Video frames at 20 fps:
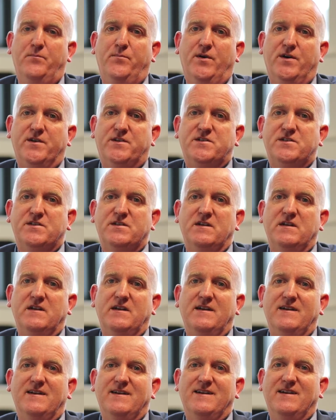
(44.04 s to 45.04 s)
but
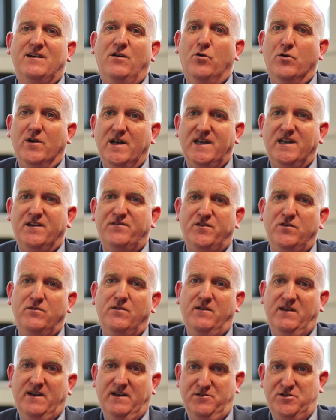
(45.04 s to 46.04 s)
only if
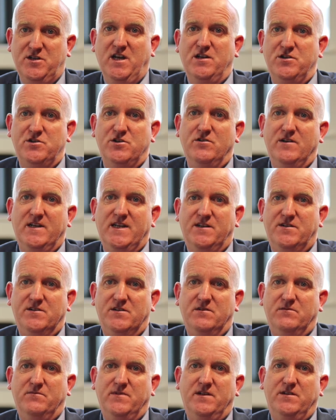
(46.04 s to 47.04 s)
you change your
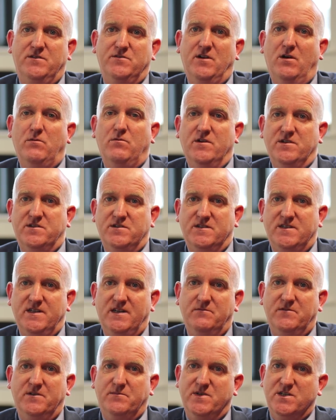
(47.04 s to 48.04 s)
leader. We do not want to
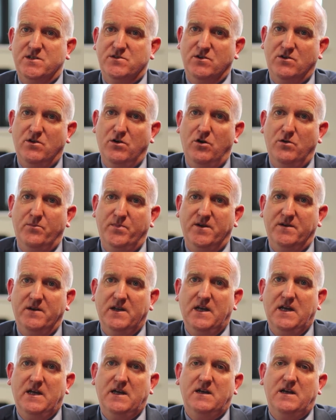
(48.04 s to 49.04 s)
deal with Mr.
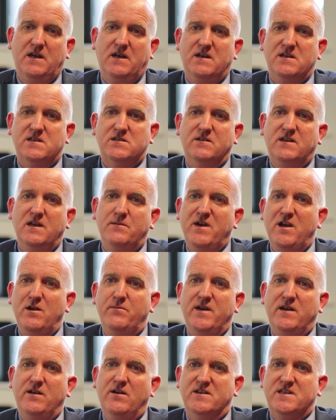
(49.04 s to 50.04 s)
Corbyn. So they may or
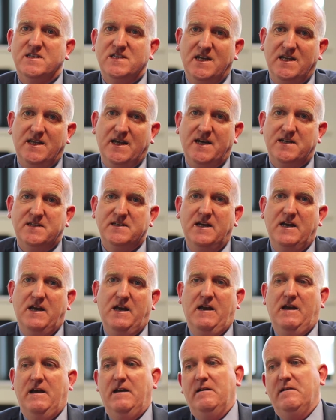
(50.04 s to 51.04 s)
may not say that.
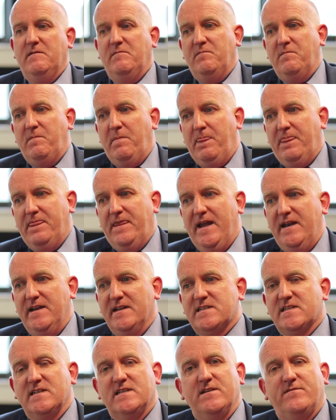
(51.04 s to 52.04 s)
Then
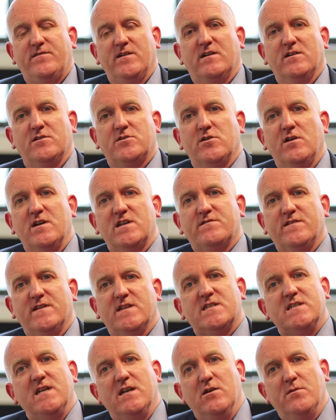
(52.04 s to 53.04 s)
it's a difficult choice for
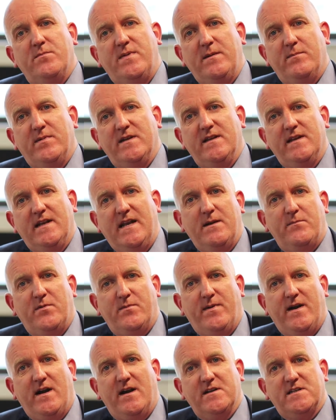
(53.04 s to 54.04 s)
the senior people in the Labour
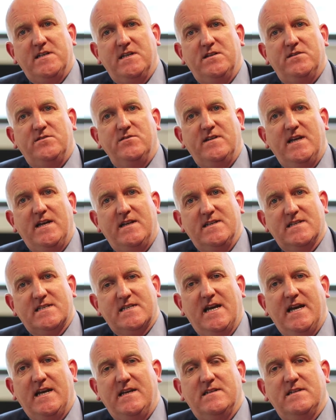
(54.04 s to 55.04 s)
Party. Do they
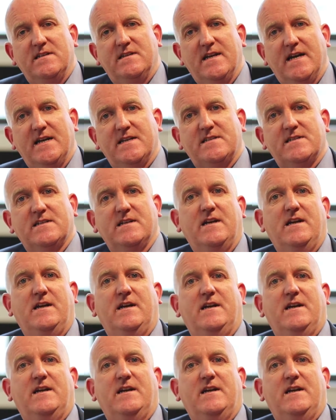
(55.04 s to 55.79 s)
decide that